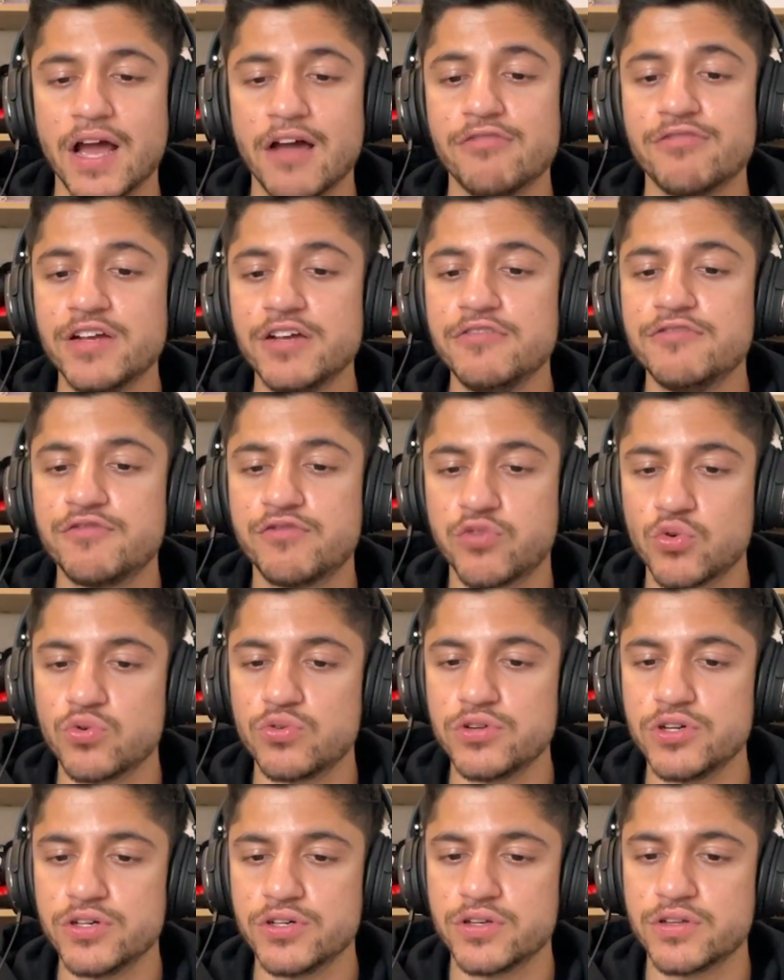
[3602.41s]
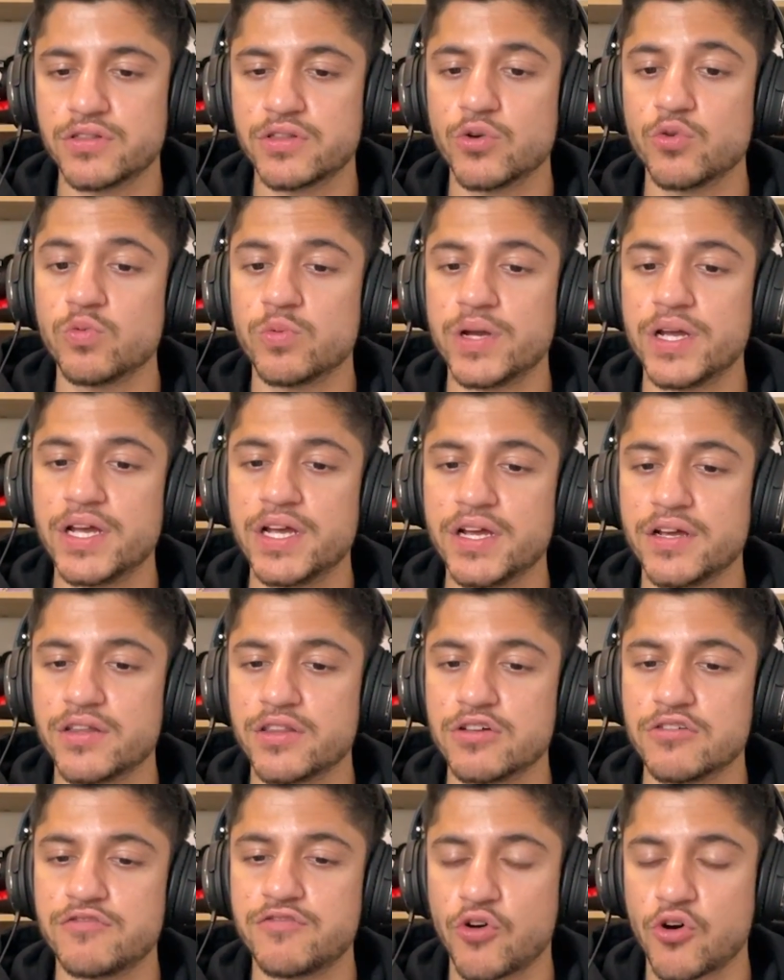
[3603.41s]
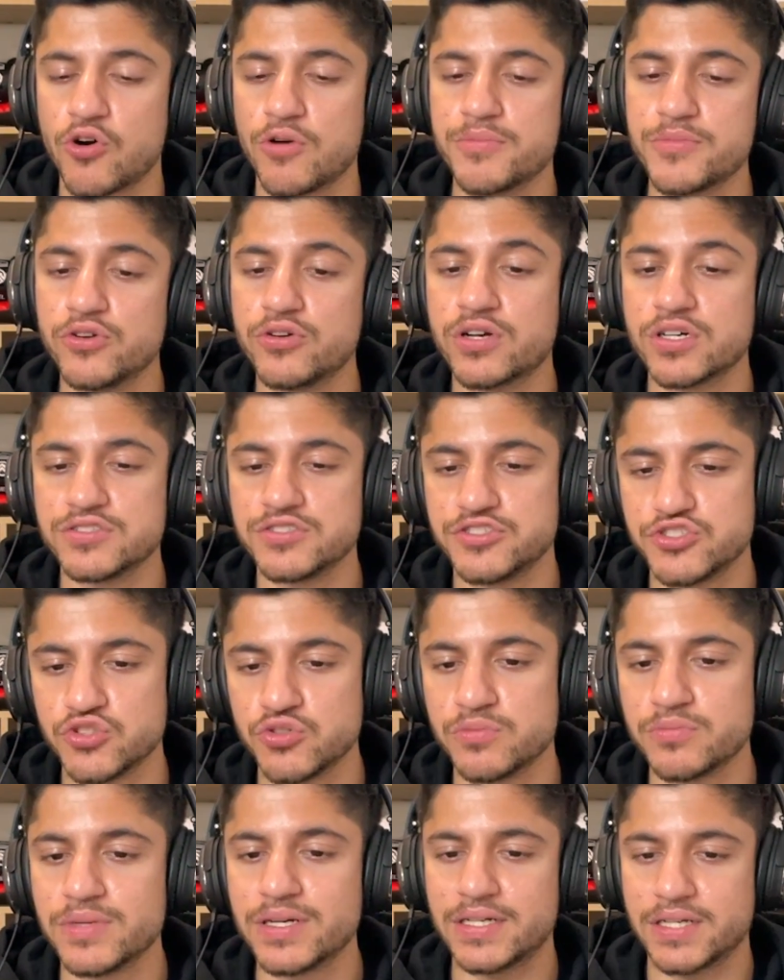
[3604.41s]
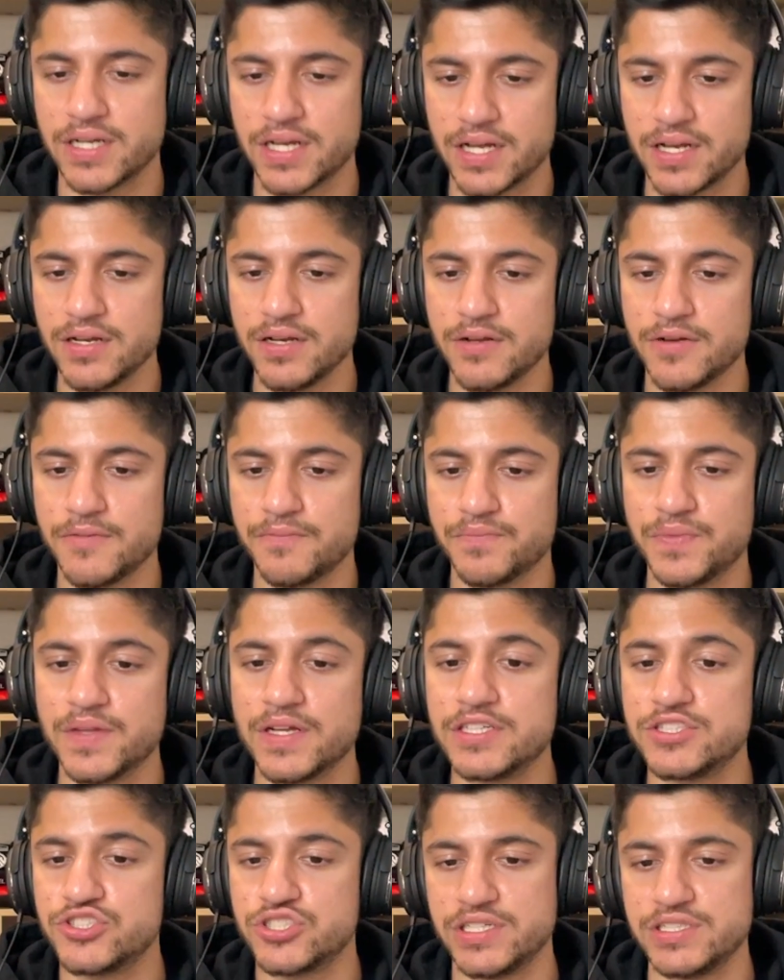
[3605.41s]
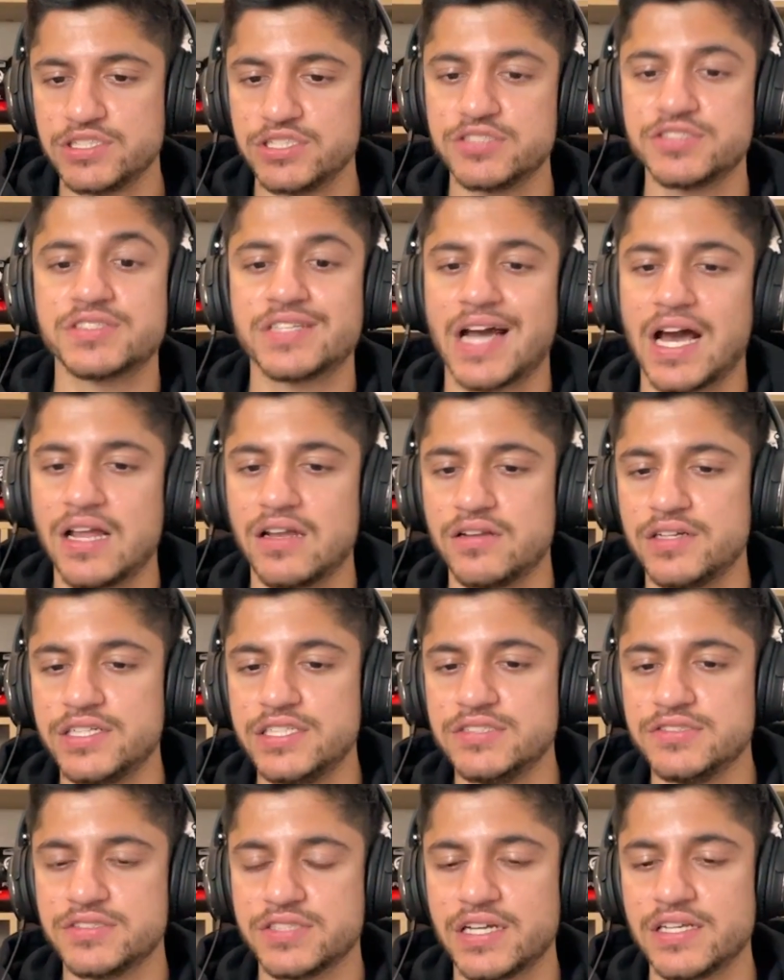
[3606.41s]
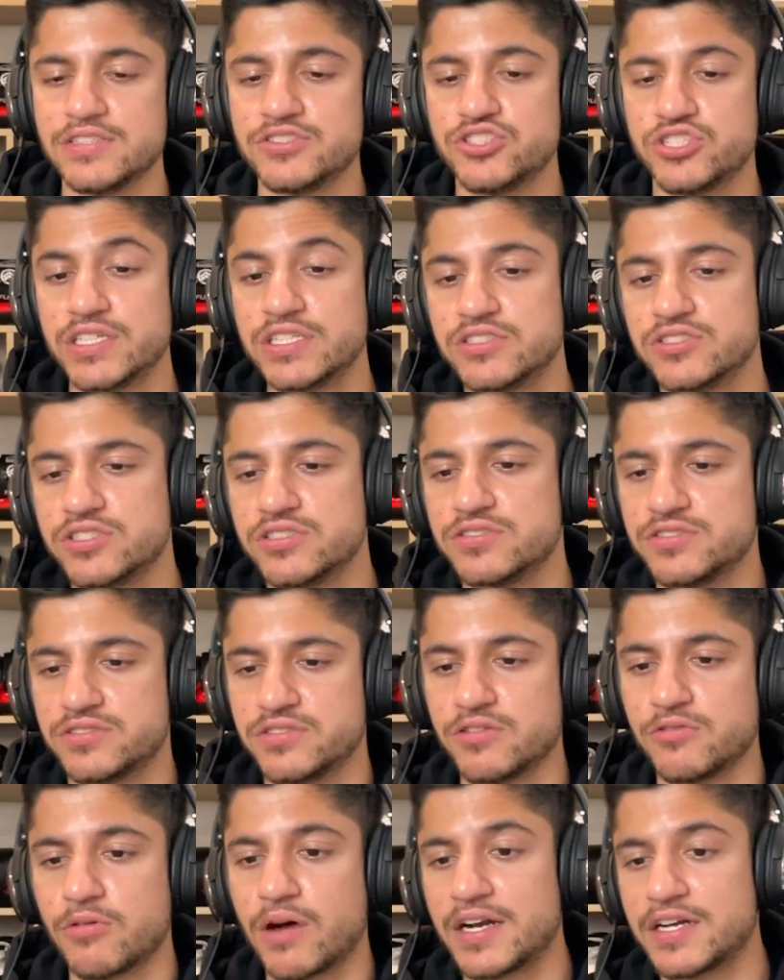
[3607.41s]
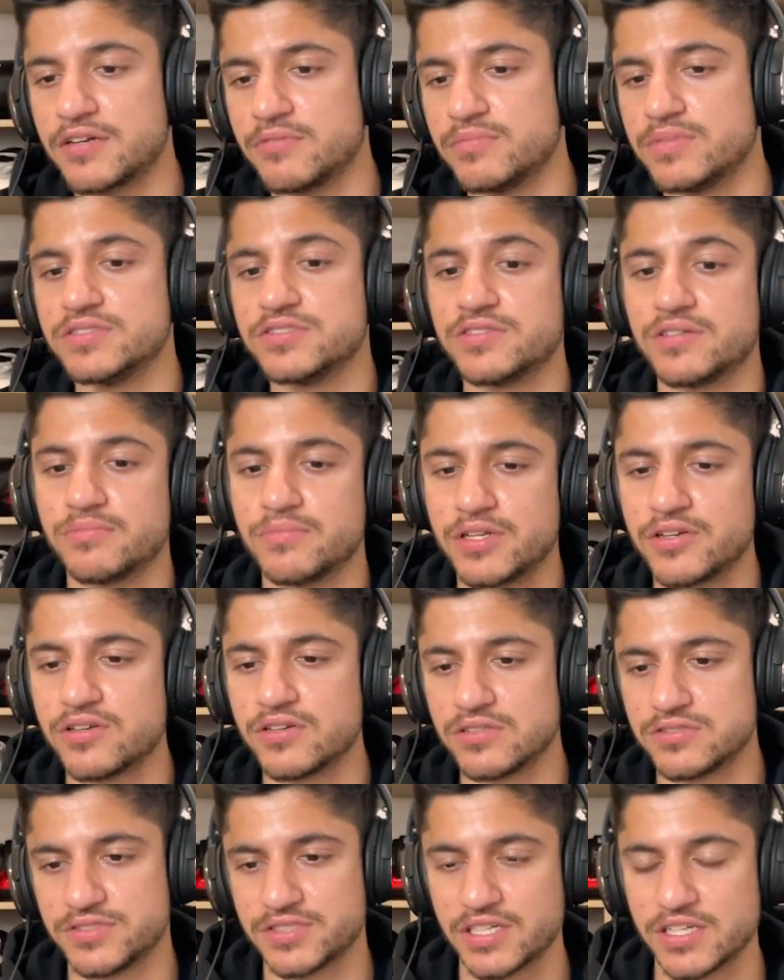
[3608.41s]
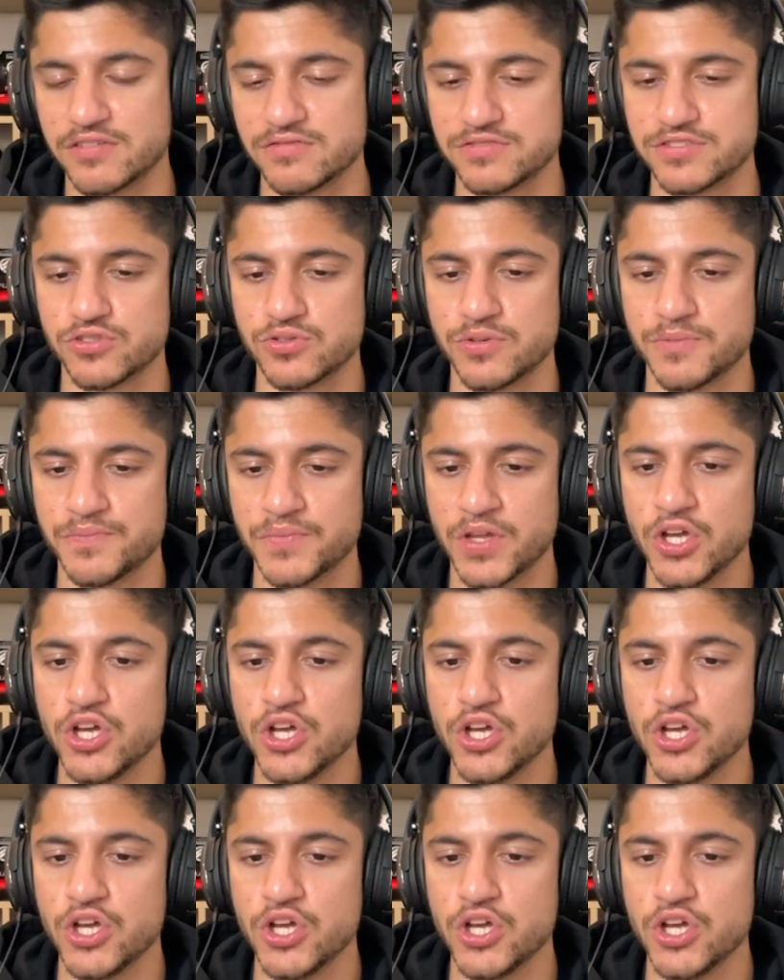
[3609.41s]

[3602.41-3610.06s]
Every food, the way, the form you consume it in, it changes calories and it changes the vitamins and minerals it gives you.